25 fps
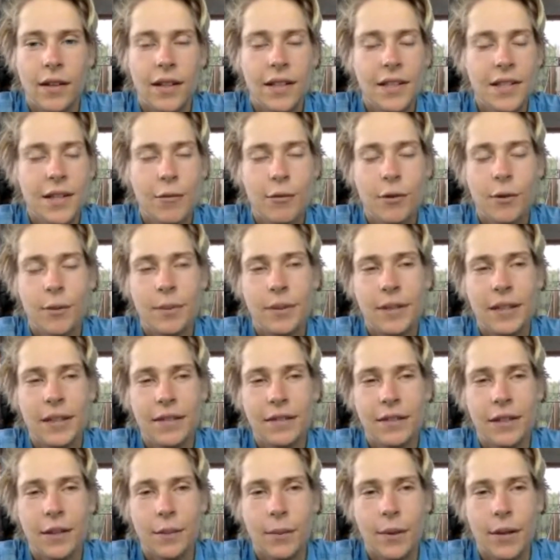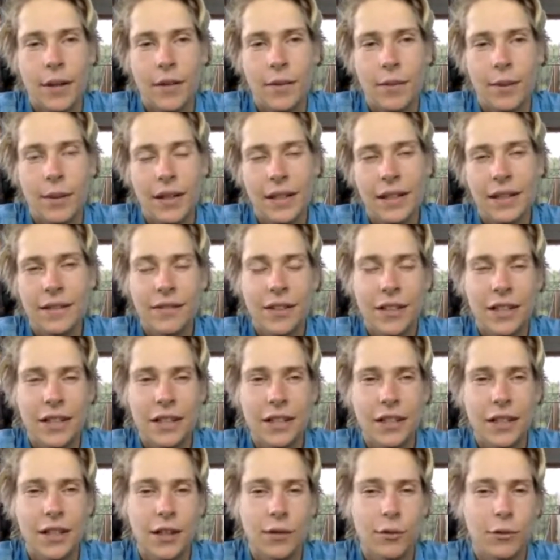I guess I wouldn't be leaving a month, but leave in a
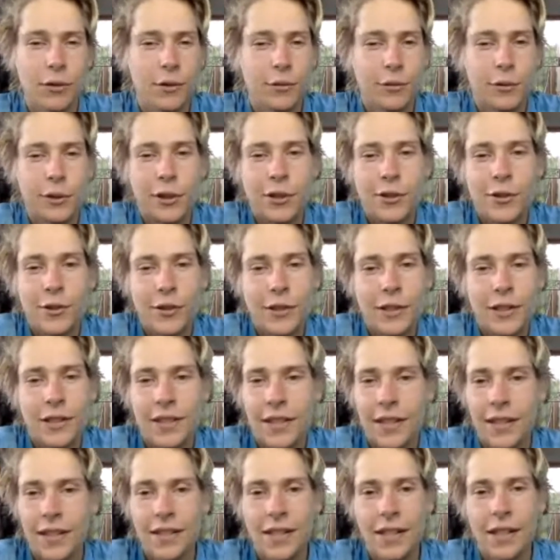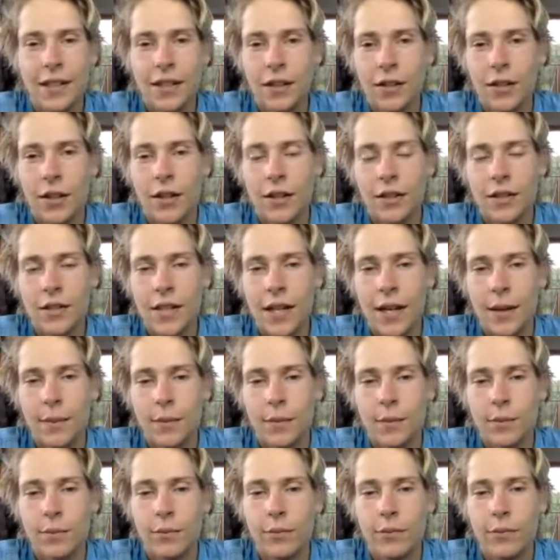year where trees like take a long time
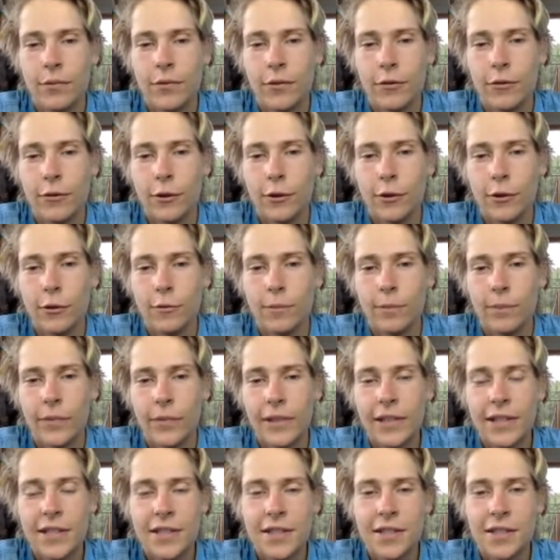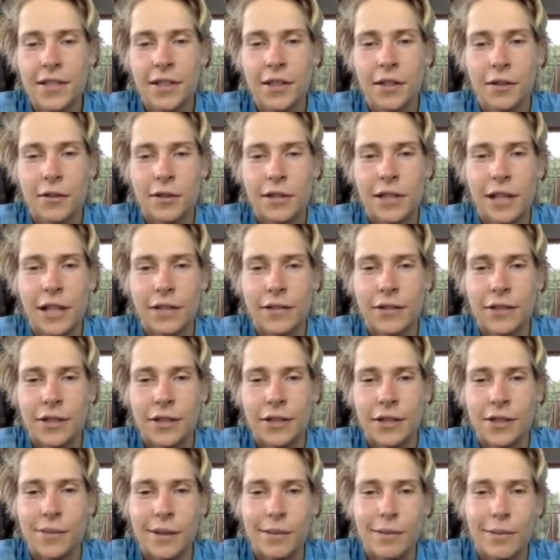to fruit. I guess it's a little selfish
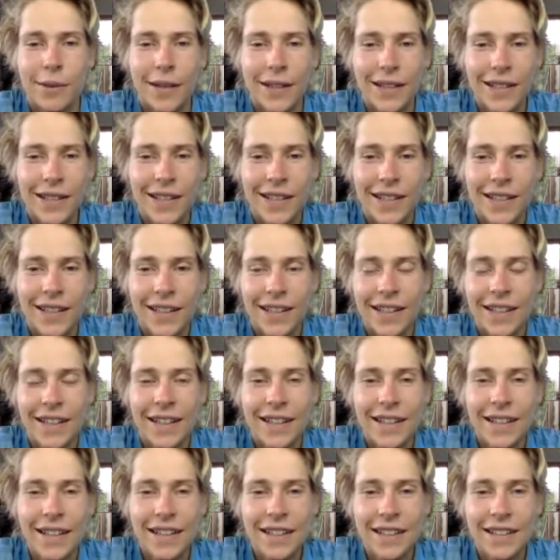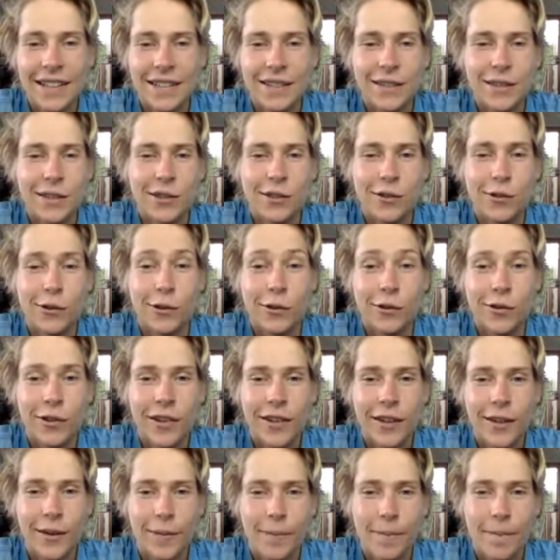to me, but it's the
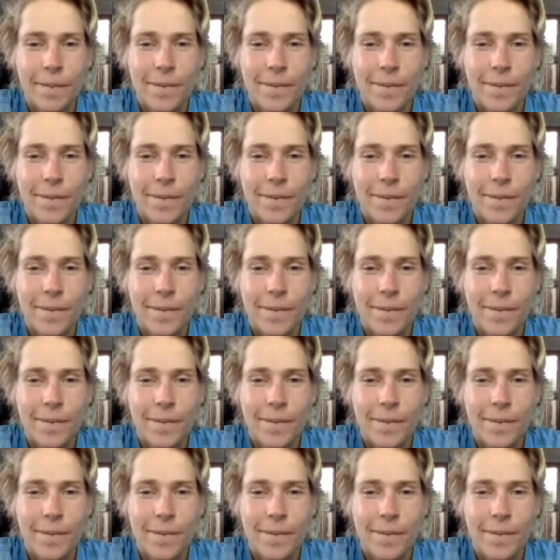truth.